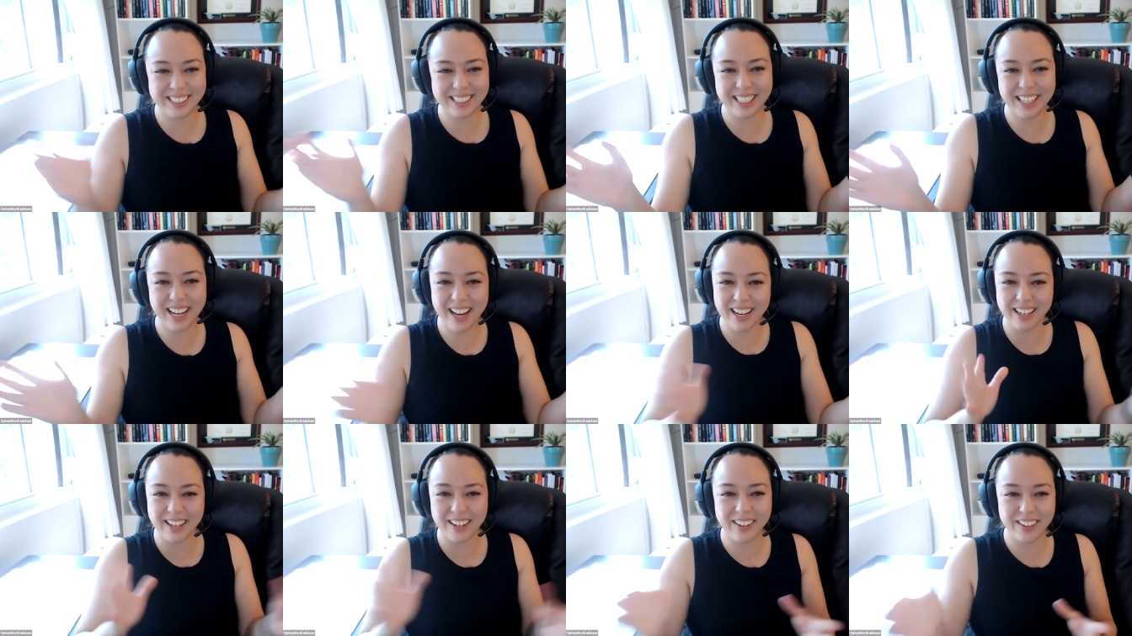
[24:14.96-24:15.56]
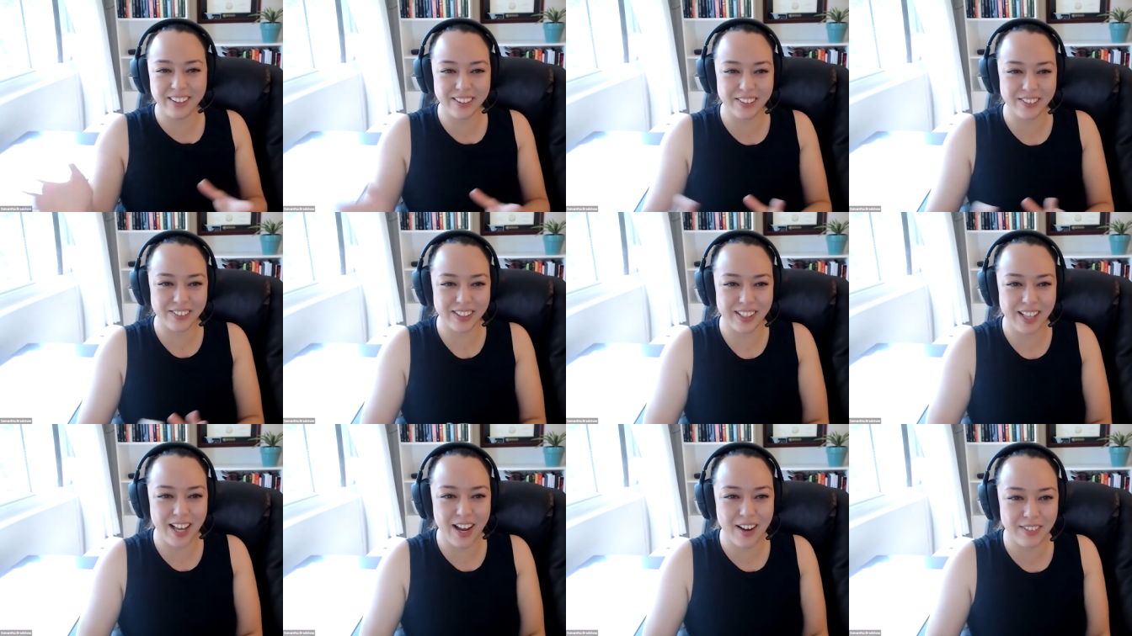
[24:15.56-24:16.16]
they kind of all
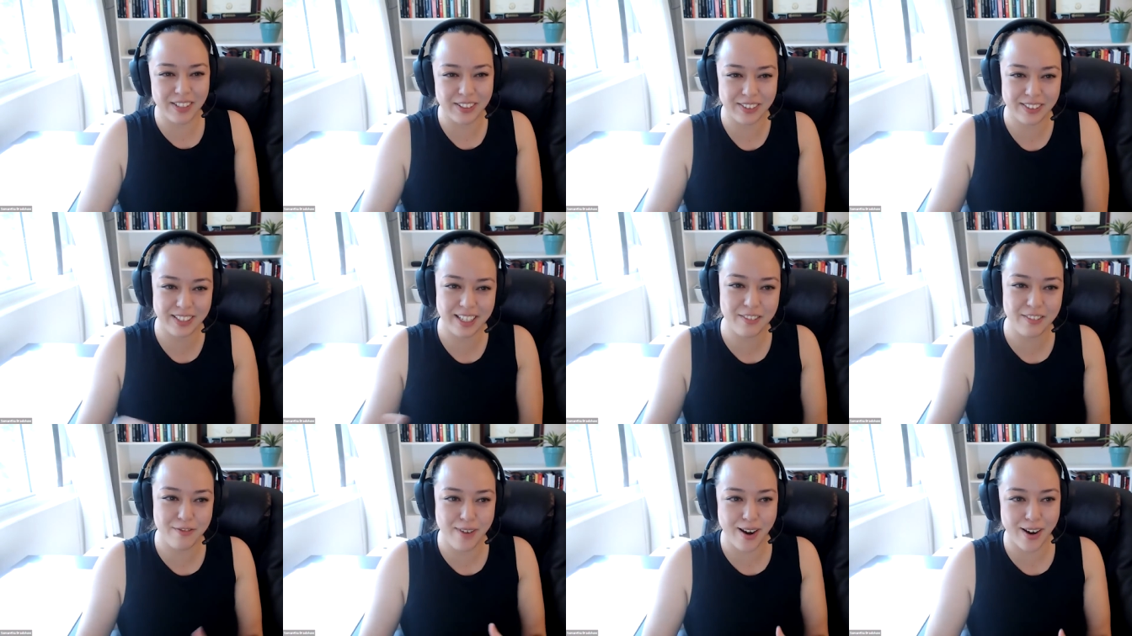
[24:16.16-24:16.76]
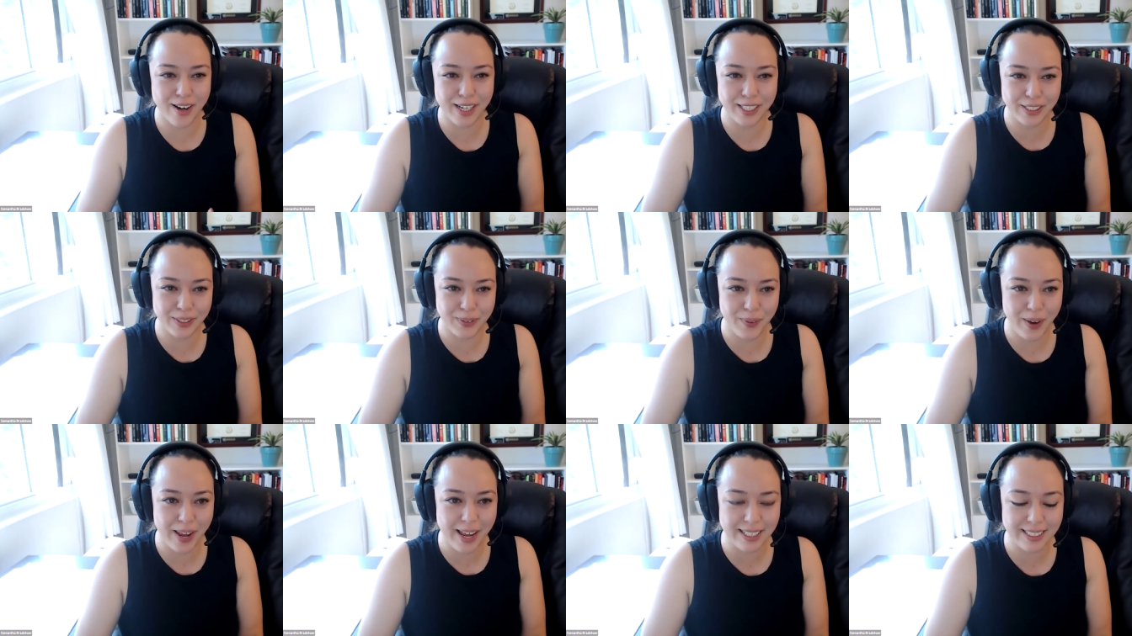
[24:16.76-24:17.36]
overlap in, in various
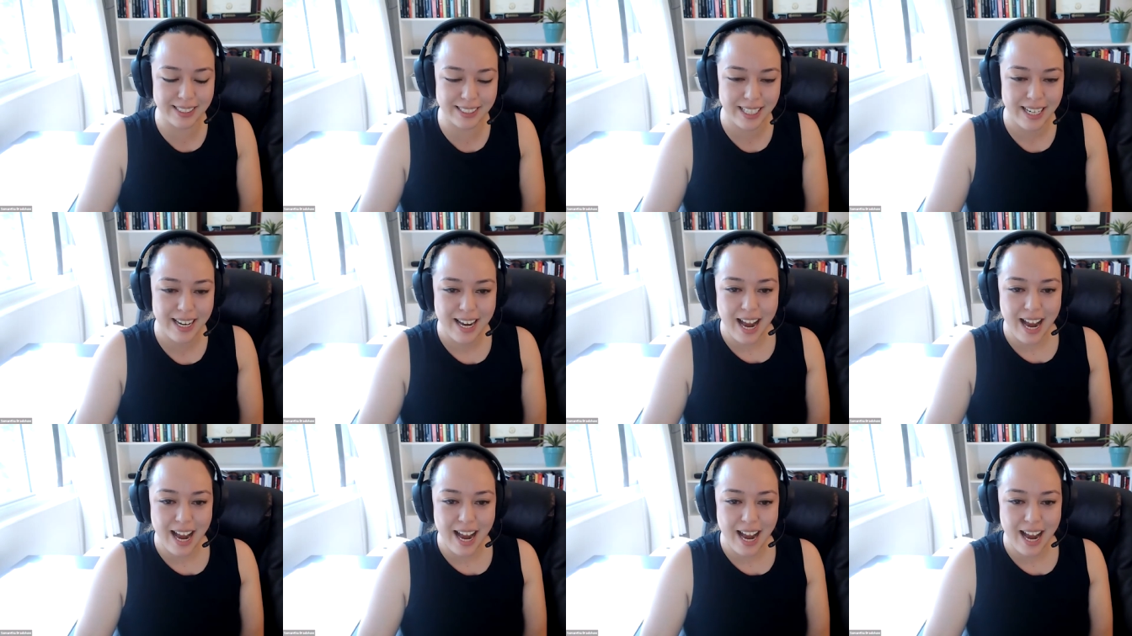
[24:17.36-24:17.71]
ways.